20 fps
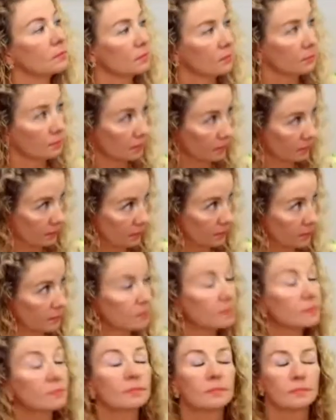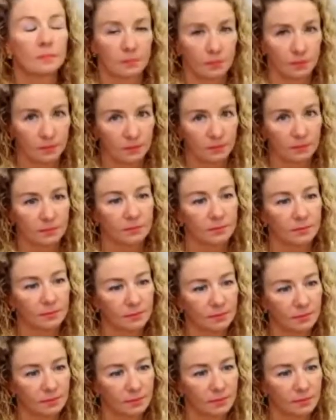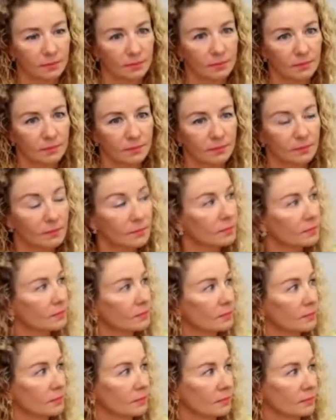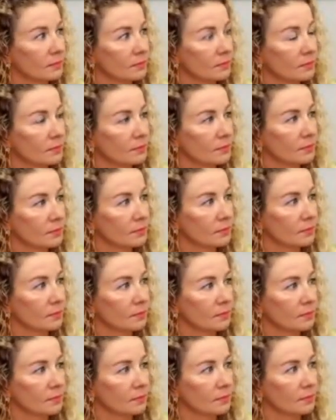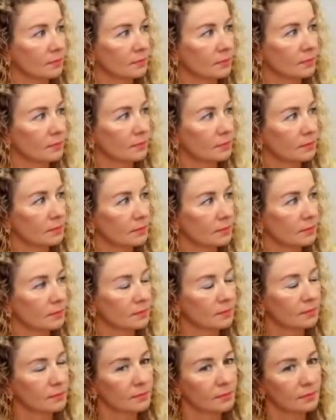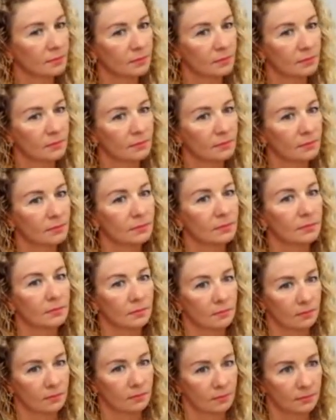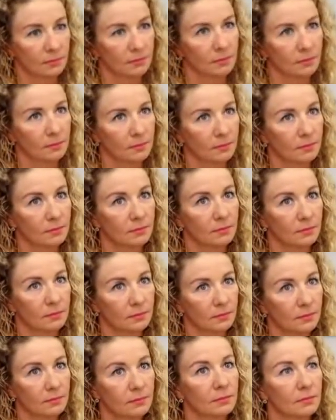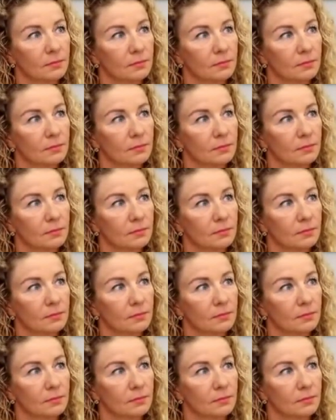The person shown says nothing.